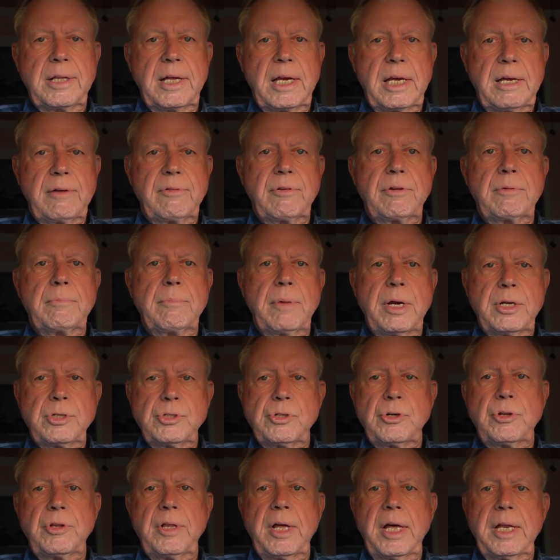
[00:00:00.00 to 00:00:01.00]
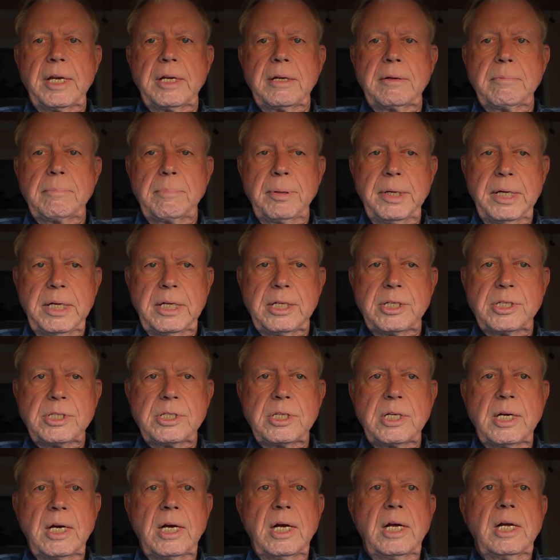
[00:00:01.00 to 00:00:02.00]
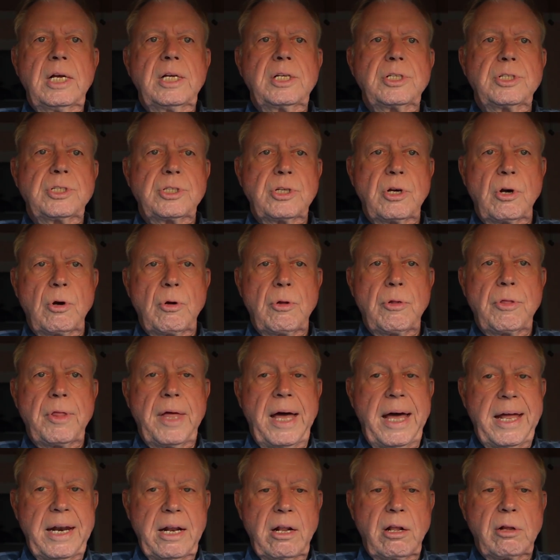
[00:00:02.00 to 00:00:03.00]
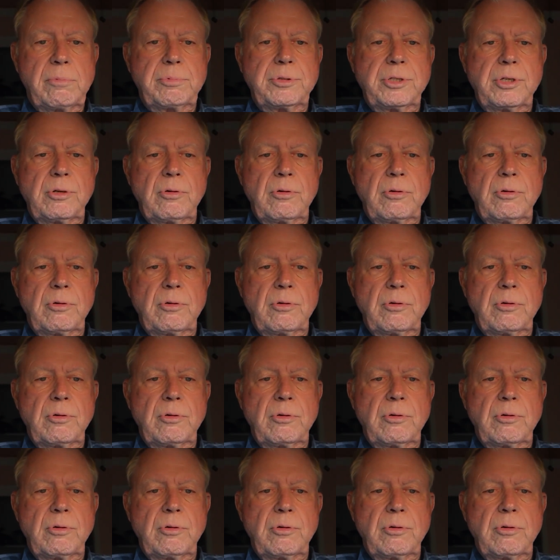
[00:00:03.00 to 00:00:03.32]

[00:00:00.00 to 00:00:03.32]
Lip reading: They even measure that in beats, so that helps